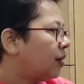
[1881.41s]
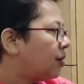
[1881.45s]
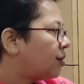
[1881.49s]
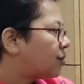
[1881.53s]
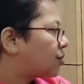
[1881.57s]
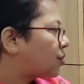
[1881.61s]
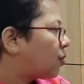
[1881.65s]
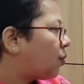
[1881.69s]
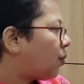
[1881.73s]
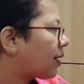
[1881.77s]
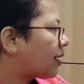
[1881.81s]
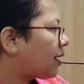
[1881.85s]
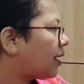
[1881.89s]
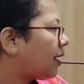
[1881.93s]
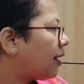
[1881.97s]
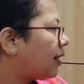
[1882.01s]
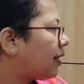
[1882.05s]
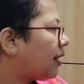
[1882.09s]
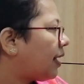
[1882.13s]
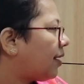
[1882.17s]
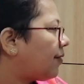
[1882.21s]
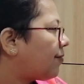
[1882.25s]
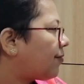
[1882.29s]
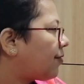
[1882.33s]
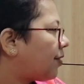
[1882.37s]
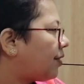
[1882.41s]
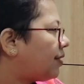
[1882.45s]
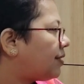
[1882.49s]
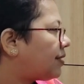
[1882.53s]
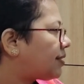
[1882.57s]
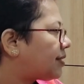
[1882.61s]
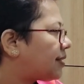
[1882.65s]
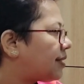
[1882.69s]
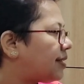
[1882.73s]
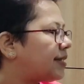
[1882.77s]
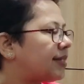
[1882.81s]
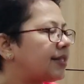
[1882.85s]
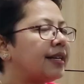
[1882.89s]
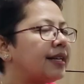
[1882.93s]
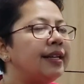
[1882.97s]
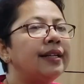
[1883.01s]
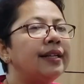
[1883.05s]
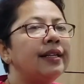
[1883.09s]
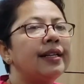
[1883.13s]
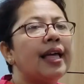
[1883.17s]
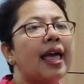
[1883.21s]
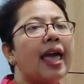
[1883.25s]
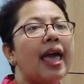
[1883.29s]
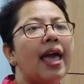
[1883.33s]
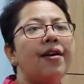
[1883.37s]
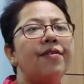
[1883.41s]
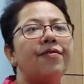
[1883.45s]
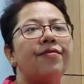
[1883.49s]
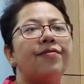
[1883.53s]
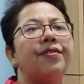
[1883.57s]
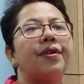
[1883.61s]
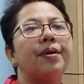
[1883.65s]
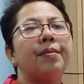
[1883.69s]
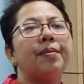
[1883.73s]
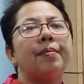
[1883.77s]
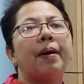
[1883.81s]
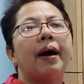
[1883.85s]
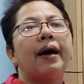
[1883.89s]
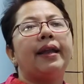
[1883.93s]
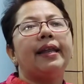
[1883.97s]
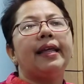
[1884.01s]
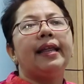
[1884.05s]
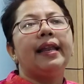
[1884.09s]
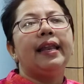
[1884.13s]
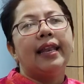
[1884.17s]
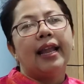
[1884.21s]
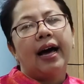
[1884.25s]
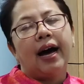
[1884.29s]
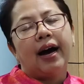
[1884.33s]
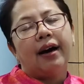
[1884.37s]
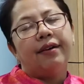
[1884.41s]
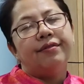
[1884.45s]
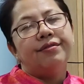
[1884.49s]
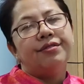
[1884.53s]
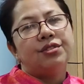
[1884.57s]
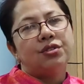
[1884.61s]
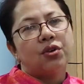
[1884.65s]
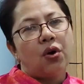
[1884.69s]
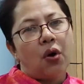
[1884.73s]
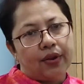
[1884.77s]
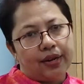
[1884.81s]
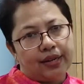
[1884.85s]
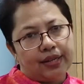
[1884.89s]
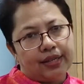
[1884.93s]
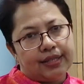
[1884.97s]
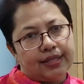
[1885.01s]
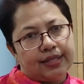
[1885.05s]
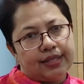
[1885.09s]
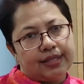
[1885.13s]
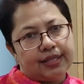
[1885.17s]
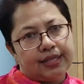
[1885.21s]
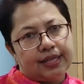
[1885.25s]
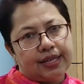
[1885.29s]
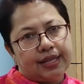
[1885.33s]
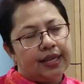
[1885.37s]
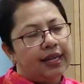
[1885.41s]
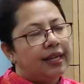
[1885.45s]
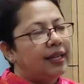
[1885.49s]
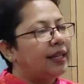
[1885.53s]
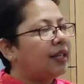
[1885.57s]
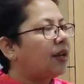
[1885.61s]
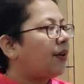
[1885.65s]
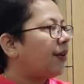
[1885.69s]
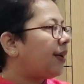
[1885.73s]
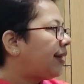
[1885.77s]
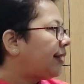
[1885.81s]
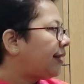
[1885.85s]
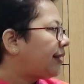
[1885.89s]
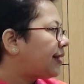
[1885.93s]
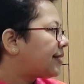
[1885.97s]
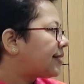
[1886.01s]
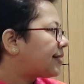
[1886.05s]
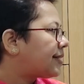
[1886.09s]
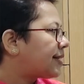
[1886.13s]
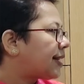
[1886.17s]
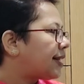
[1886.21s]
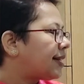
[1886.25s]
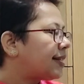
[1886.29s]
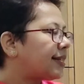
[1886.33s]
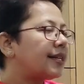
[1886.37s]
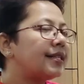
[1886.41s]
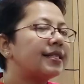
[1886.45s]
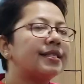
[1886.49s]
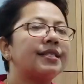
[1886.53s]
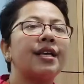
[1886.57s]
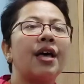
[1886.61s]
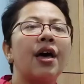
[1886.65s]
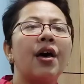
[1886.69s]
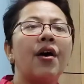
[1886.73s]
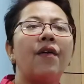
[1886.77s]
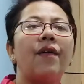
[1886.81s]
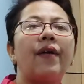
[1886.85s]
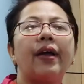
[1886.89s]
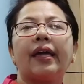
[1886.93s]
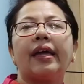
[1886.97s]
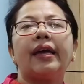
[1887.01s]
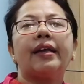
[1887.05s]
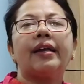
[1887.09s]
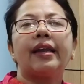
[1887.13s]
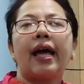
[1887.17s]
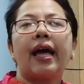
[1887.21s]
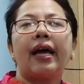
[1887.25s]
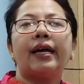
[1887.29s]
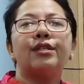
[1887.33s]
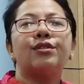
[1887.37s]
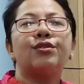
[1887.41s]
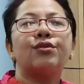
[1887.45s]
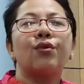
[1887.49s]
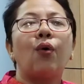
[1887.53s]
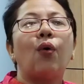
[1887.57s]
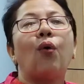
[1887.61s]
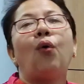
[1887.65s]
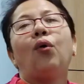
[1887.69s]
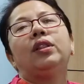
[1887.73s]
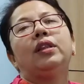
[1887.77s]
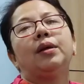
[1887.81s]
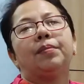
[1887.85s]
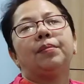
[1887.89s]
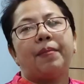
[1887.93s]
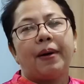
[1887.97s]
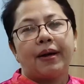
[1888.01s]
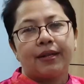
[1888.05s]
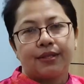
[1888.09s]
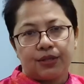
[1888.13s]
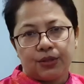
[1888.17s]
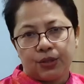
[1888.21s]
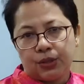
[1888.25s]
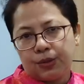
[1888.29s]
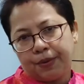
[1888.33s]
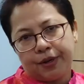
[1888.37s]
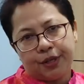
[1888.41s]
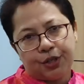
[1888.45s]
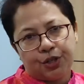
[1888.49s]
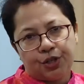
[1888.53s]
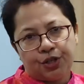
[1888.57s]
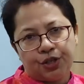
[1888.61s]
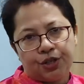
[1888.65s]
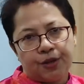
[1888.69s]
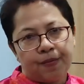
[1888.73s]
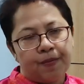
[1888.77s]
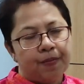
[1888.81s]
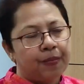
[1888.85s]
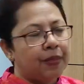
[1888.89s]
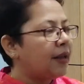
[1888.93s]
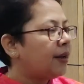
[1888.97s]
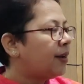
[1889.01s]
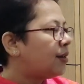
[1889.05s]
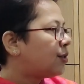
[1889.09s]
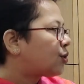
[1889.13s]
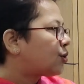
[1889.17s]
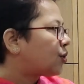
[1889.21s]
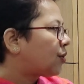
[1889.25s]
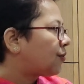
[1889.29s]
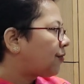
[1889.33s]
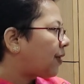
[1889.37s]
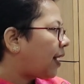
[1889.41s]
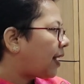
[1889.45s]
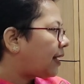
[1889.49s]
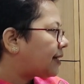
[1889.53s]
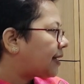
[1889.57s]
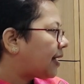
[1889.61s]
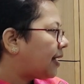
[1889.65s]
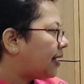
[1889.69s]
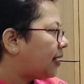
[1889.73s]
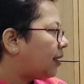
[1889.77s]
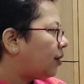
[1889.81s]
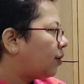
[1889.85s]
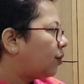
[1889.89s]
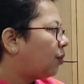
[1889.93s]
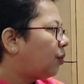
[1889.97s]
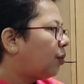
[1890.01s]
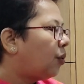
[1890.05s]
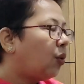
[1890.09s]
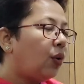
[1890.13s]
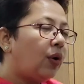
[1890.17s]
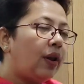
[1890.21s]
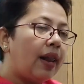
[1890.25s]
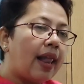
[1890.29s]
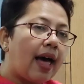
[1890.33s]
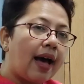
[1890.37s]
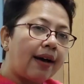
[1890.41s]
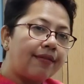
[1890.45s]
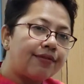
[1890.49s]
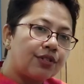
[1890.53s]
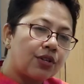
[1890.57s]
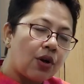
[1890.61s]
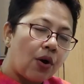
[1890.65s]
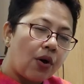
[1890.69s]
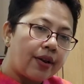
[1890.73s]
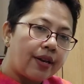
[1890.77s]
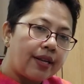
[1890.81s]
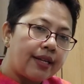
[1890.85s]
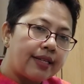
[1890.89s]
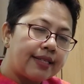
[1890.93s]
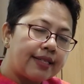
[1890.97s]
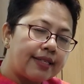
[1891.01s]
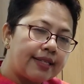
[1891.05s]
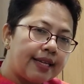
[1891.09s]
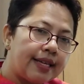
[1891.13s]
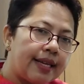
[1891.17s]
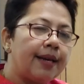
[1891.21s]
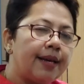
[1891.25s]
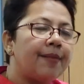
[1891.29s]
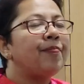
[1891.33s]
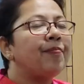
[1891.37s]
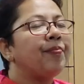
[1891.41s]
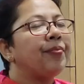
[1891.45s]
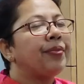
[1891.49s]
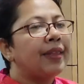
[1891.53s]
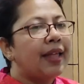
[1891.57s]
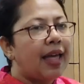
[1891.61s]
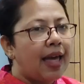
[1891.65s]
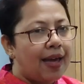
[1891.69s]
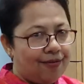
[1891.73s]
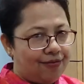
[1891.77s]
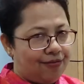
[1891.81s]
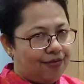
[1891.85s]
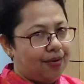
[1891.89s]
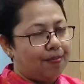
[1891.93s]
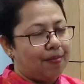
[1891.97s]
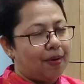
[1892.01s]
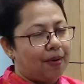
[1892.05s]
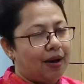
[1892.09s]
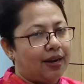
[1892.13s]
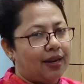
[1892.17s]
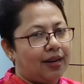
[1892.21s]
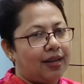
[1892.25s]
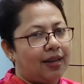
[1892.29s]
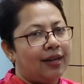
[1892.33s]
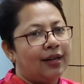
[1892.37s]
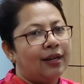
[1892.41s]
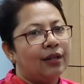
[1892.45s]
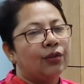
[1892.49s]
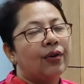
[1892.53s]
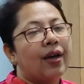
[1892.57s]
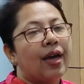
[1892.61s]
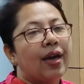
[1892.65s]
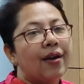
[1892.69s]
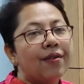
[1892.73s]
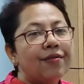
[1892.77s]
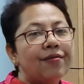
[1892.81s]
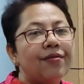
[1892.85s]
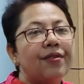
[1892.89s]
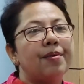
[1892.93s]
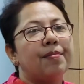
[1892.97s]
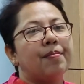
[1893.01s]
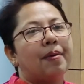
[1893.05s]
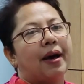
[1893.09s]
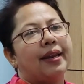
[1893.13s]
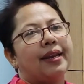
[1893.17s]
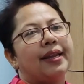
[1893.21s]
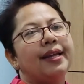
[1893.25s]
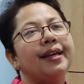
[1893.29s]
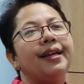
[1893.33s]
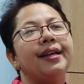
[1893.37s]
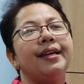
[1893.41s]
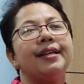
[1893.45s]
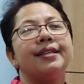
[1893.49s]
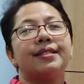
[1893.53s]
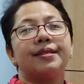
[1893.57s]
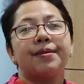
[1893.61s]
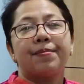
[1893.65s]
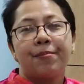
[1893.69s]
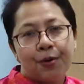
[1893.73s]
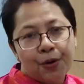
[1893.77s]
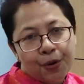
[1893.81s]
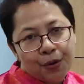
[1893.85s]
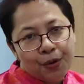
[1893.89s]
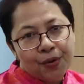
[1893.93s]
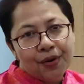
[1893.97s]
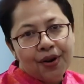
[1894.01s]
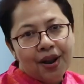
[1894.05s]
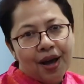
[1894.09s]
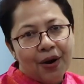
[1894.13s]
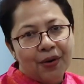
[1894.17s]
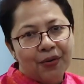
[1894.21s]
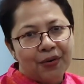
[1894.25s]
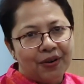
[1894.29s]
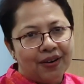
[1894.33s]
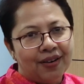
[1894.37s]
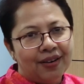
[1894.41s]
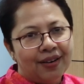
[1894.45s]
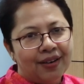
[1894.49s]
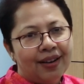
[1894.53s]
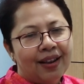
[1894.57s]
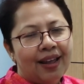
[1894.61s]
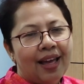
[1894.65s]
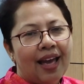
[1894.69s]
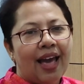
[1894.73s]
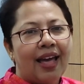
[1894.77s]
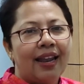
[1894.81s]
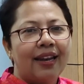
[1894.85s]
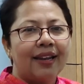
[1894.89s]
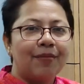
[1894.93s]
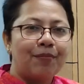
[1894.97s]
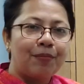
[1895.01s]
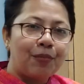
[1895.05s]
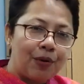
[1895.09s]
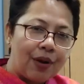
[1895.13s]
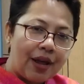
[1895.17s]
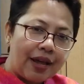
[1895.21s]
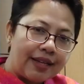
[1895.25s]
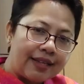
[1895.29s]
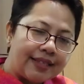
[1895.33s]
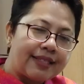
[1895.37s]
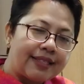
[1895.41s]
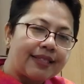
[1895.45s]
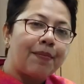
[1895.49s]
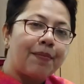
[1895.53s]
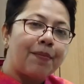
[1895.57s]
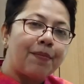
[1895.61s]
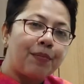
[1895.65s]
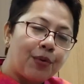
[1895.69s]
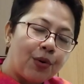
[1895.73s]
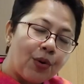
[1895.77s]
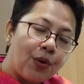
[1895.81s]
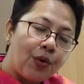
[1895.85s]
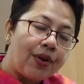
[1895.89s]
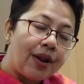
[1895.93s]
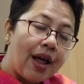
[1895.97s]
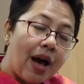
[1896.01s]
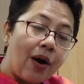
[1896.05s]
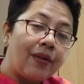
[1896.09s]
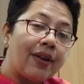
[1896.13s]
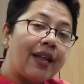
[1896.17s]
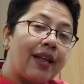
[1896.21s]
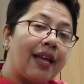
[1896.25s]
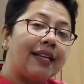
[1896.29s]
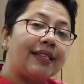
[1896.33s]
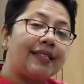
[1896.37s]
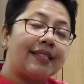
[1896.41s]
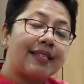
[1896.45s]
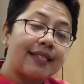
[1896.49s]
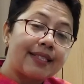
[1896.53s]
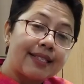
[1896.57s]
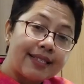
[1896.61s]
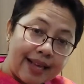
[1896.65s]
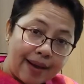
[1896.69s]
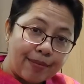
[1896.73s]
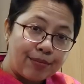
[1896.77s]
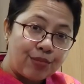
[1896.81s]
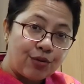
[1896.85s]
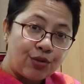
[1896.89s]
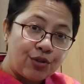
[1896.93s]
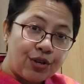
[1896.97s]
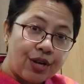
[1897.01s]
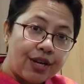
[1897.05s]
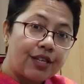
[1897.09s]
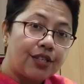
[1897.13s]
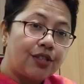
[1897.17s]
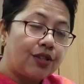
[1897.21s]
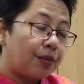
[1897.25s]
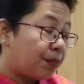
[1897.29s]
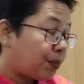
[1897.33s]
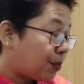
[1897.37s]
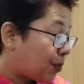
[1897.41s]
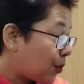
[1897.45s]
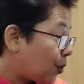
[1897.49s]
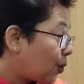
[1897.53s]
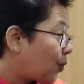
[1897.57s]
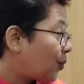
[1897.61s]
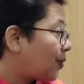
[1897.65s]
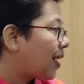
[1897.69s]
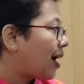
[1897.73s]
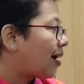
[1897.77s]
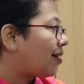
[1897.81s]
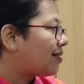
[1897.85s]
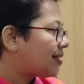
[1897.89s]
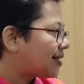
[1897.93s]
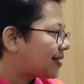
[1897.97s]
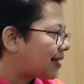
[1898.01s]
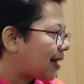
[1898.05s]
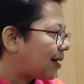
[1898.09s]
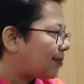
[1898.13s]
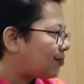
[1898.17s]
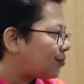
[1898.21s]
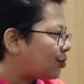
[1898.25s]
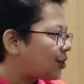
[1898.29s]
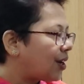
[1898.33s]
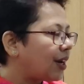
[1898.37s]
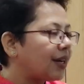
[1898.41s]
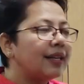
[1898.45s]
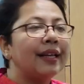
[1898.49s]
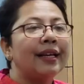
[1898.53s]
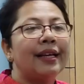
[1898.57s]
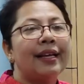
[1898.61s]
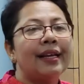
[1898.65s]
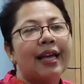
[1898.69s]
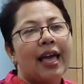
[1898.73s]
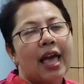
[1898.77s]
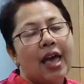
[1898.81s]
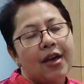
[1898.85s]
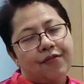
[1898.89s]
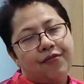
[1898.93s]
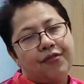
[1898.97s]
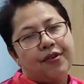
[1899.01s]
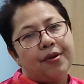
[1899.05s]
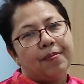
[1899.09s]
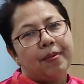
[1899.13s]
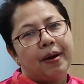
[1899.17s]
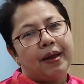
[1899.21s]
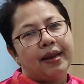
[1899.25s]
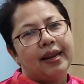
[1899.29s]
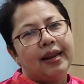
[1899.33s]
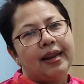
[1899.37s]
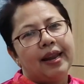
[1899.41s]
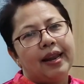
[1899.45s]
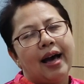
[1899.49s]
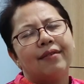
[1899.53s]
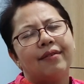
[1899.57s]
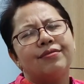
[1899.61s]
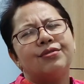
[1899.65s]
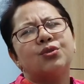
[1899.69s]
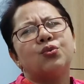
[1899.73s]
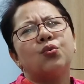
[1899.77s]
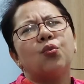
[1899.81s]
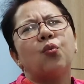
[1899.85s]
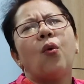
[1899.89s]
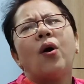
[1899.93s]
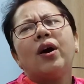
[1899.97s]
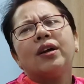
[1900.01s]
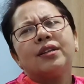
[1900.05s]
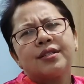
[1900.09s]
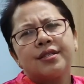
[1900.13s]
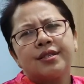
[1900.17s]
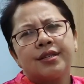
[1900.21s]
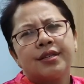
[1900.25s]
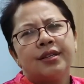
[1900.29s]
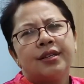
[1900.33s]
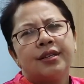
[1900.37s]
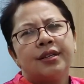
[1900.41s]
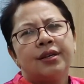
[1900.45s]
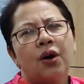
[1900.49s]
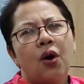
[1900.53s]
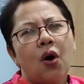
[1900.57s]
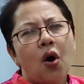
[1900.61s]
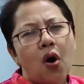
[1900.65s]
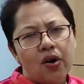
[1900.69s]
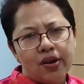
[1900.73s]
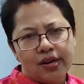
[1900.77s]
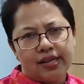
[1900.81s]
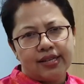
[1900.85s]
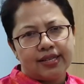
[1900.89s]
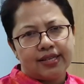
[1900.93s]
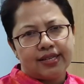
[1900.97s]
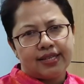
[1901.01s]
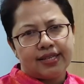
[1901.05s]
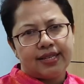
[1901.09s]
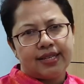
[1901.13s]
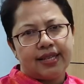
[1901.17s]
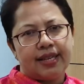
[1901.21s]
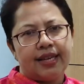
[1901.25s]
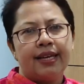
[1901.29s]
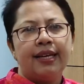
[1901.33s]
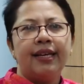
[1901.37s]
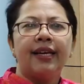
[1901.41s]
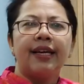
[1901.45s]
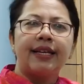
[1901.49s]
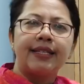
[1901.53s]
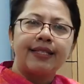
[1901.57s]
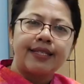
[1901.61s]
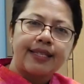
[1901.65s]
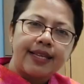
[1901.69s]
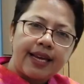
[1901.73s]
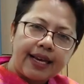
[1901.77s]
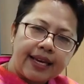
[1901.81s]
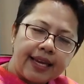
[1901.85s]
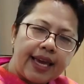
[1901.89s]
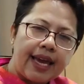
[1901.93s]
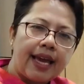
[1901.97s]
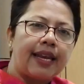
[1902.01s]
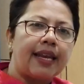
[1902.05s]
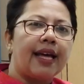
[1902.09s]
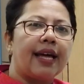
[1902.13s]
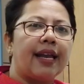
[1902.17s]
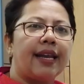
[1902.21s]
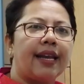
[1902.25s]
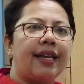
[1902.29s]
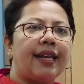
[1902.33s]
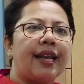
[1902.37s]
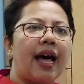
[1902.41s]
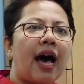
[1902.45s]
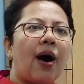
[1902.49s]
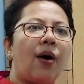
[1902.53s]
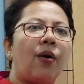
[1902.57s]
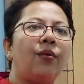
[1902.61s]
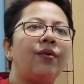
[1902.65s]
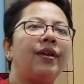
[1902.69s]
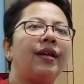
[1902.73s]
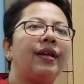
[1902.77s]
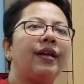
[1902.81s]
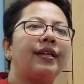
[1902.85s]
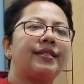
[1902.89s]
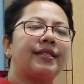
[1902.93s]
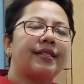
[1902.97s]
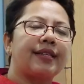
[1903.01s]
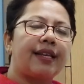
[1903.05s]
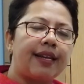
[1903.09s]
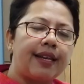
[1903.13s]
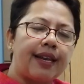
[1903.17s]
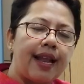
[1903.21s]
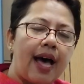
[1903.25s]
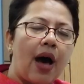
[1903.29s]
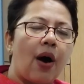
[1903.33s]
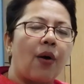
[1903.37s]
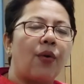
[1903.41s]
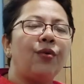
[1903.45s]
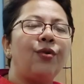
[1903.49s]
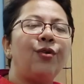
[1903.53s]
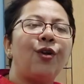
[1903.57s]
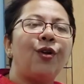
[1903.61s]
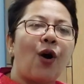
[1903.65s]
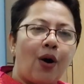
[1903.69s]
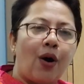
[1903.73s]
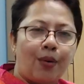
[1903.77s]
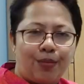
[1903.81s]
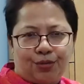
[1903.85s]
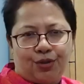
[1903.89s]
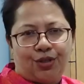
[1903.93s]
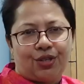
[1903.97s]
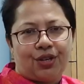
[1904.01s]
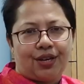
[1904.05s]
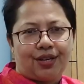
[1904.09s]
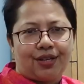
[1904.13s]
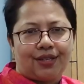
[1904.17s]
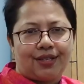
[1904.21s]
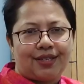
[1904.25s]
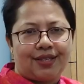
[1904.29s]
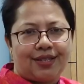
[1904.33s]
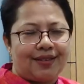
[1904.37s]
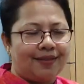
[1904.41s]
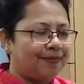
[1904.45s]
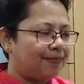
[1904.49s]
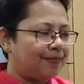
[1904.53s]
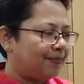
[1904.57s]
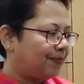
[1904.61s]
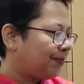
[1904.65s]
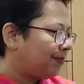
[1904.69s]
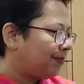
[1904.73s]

So what are they? For instance, everybody loves honesty. Now in this sentence, recognize all the parts of speech. So if I tell you who loves honesty, everybody. Everybody is a pronoun, and it's a pronoun, it's a subject, the pronoun subject. Everybody loves what? Honesty. It's again a noun, it's a noun object.